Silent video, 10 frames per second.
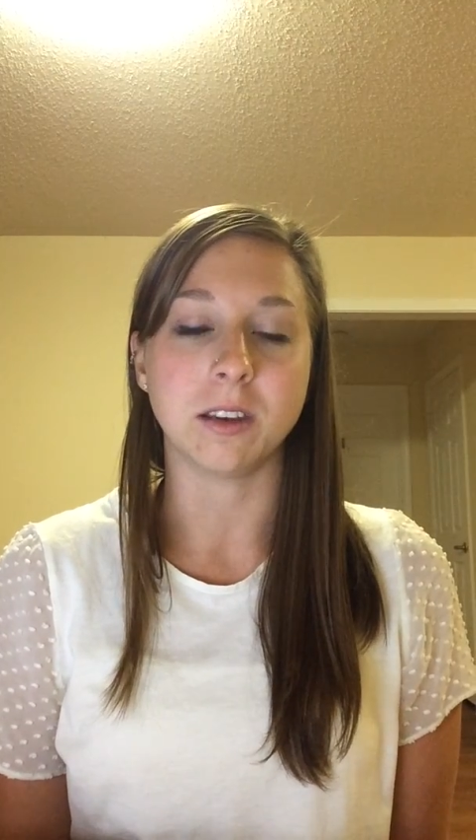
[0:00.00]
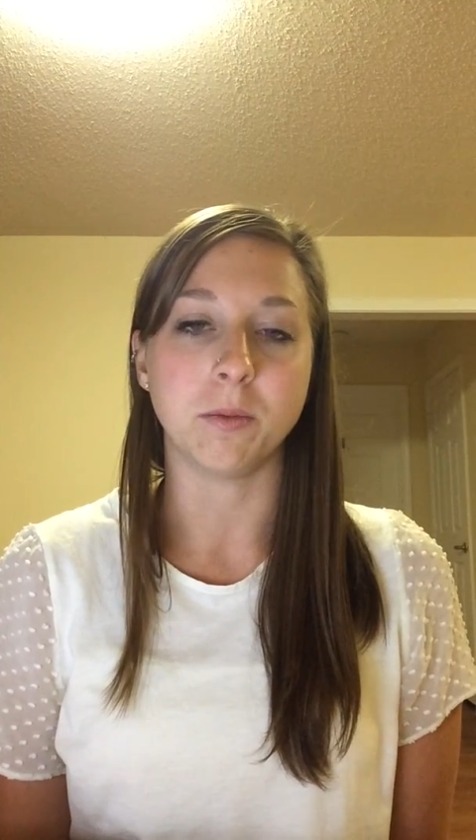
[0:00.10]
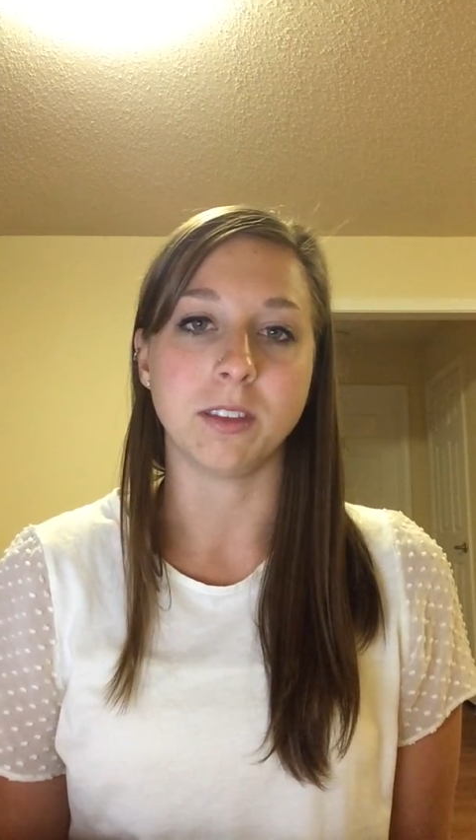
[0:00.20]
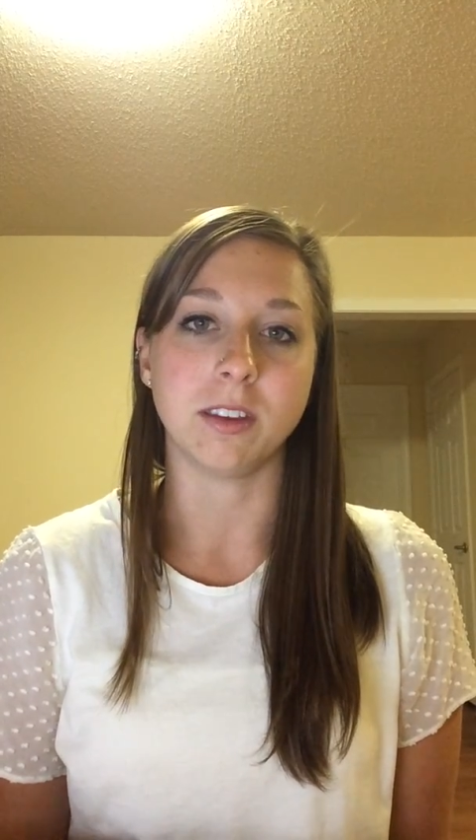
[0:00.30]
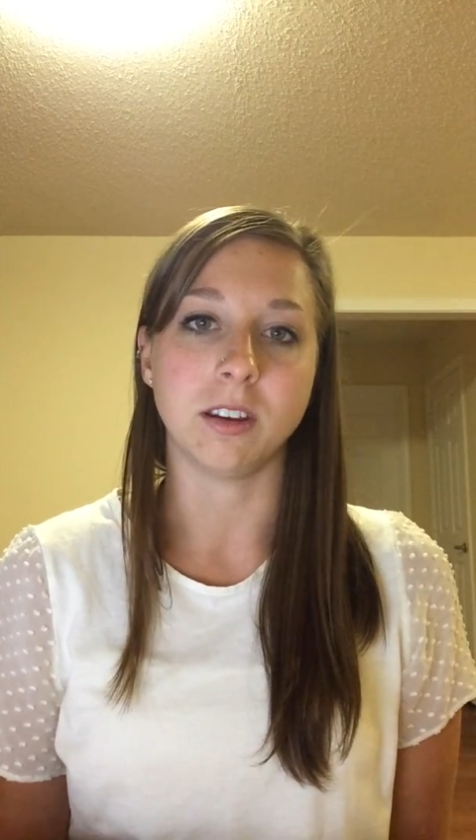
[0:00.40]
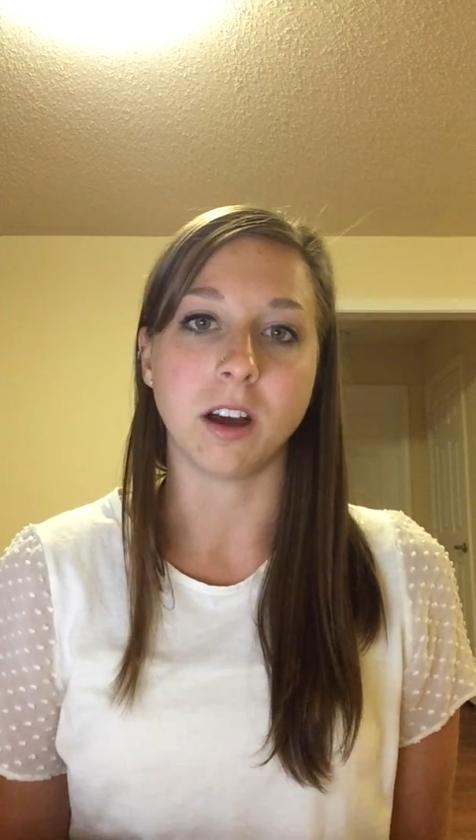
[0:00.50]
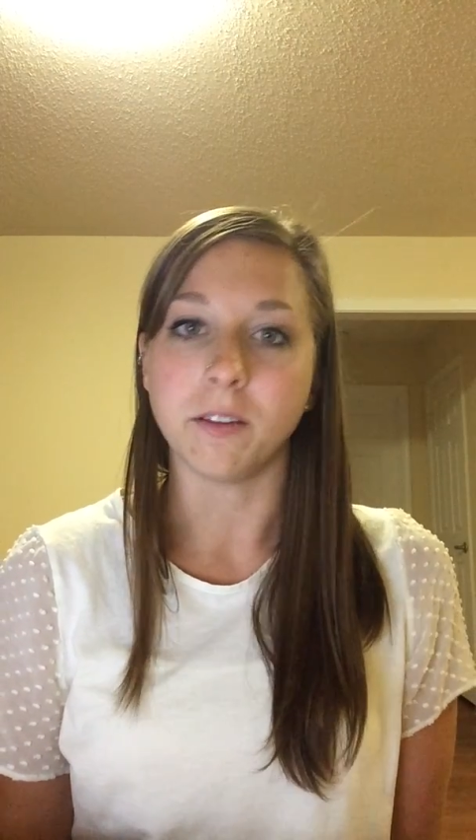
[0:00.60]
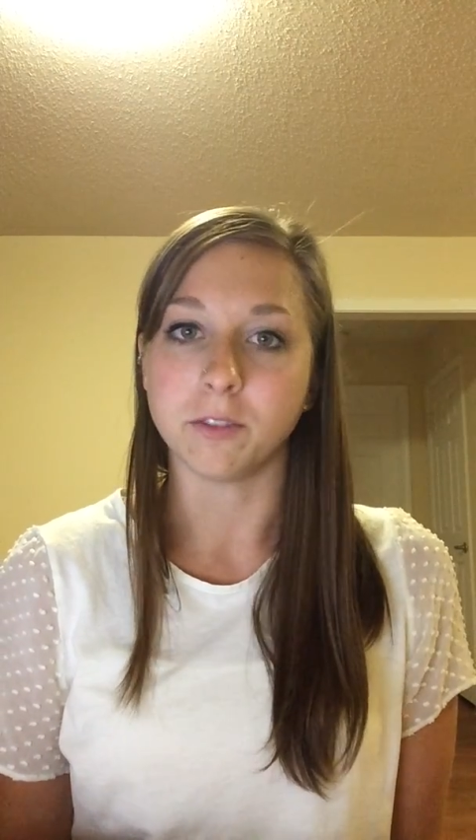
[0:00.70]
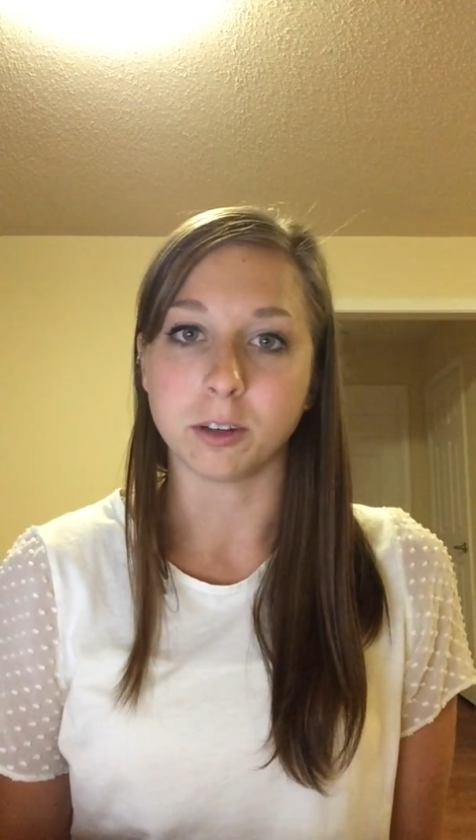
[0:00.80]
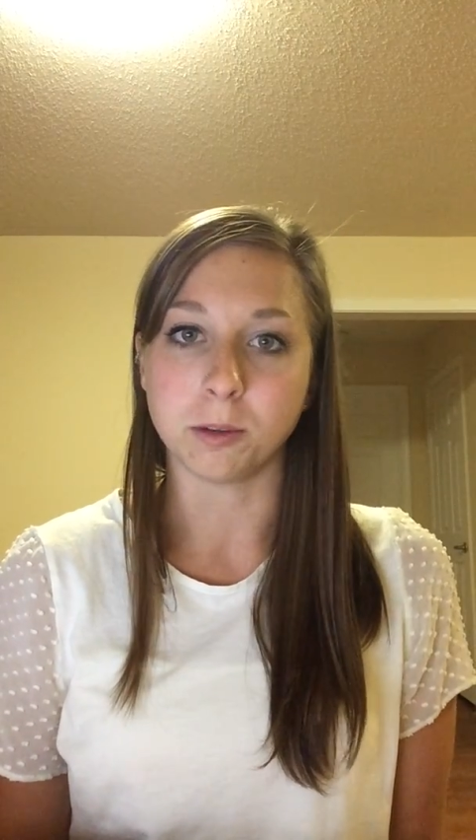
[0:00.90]
within
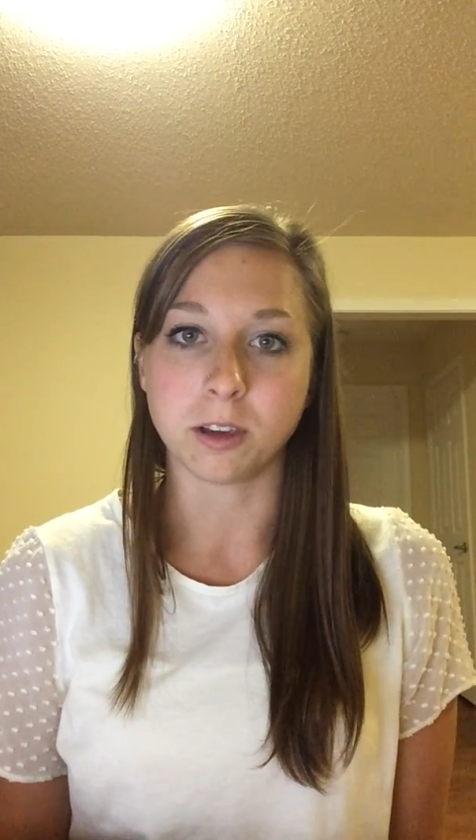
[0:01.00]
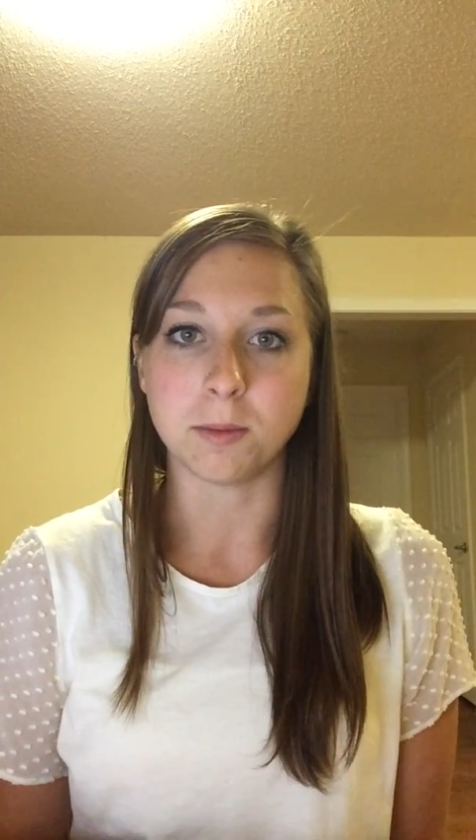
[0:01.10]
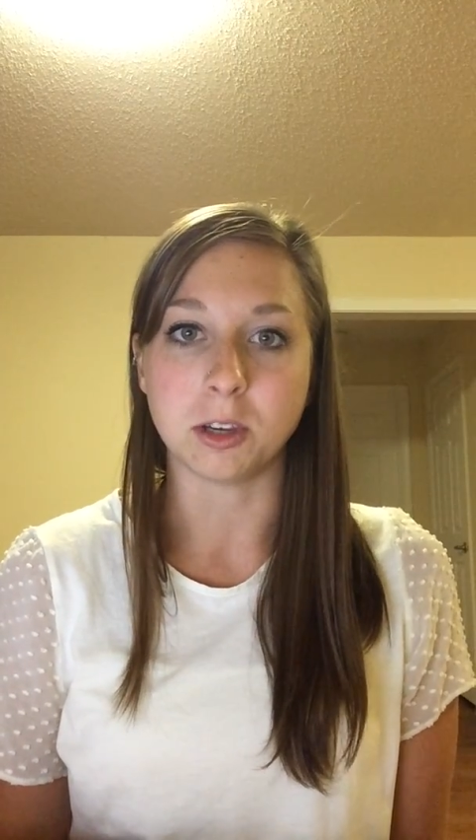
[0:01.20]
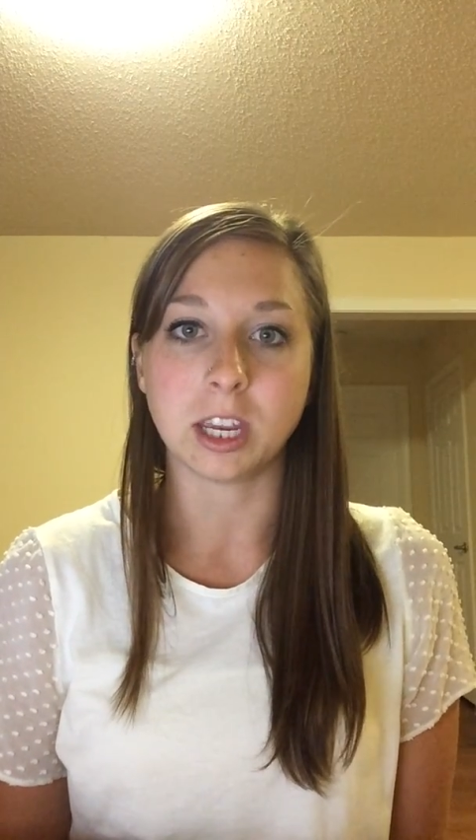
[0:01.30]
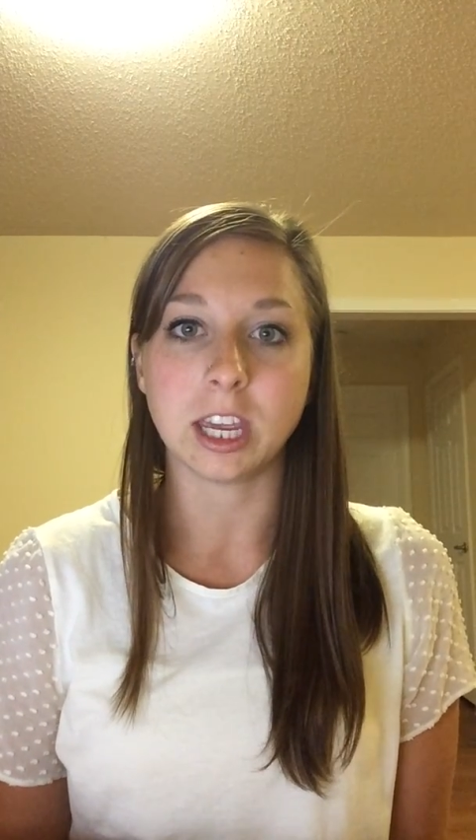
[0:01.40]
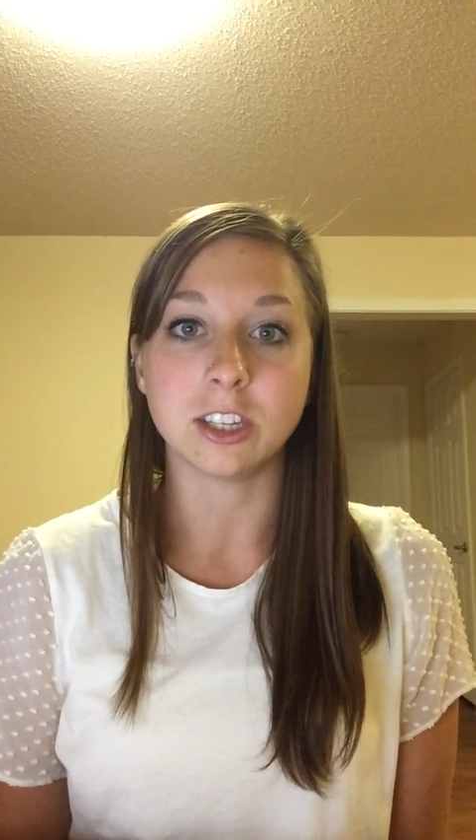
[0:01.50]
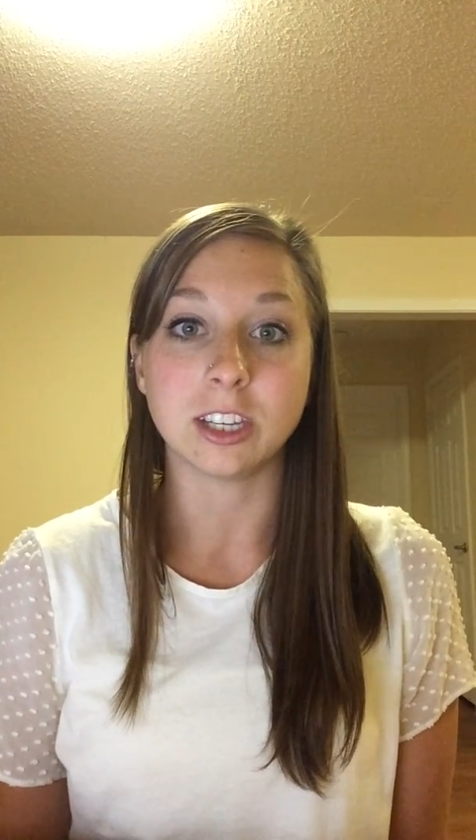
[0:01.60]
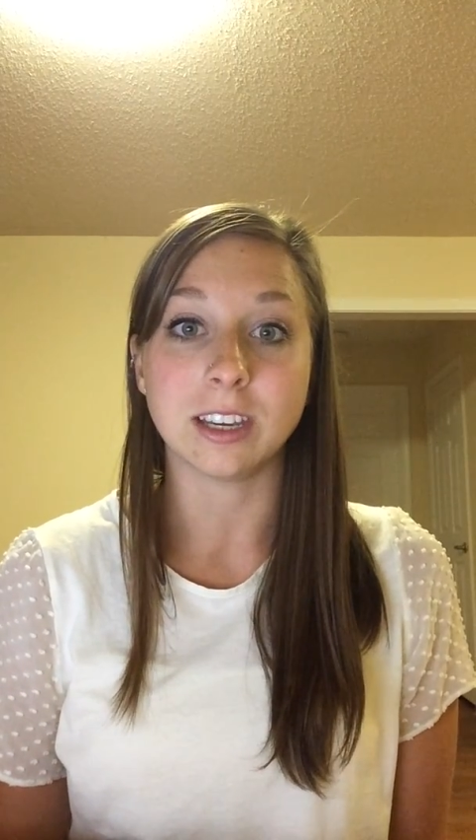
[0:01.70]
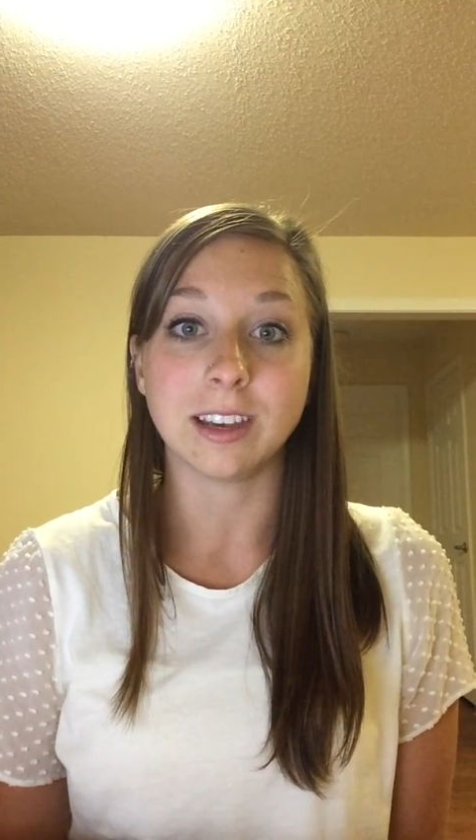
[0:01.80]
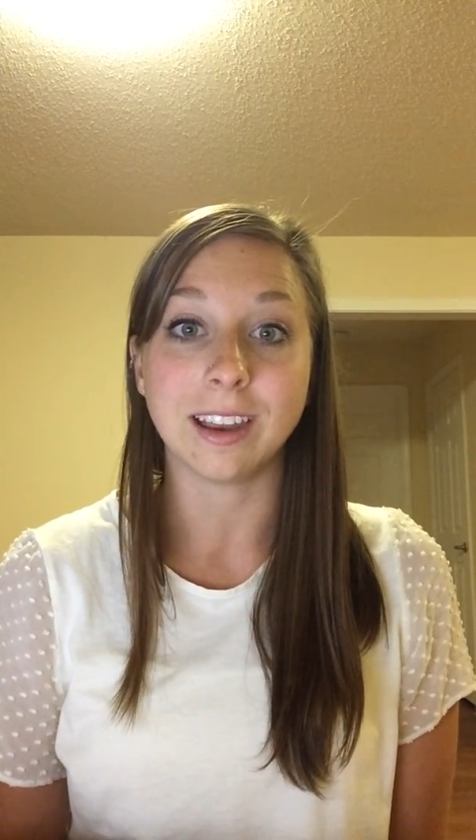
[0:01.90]
nonverbal communication.